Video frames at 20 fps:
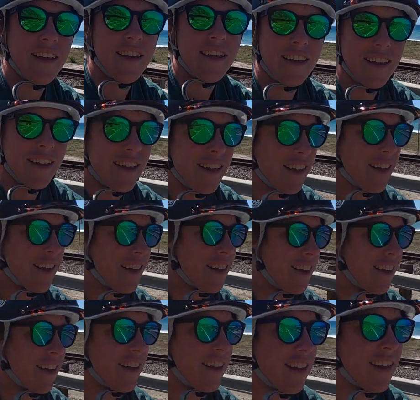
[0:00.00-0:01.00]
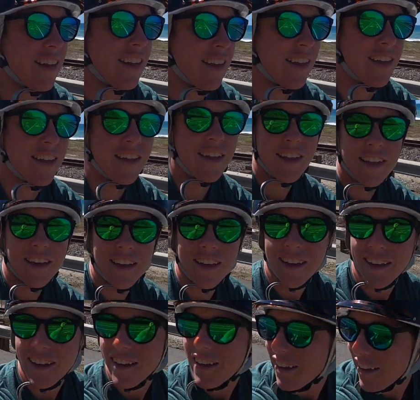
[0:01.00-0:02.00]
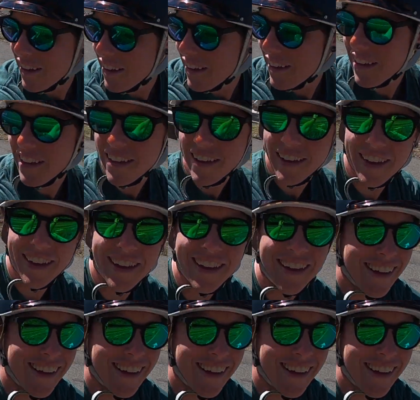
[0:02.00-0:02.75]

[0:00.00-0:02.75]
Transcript: And I notice that more people like turn their heads, they'll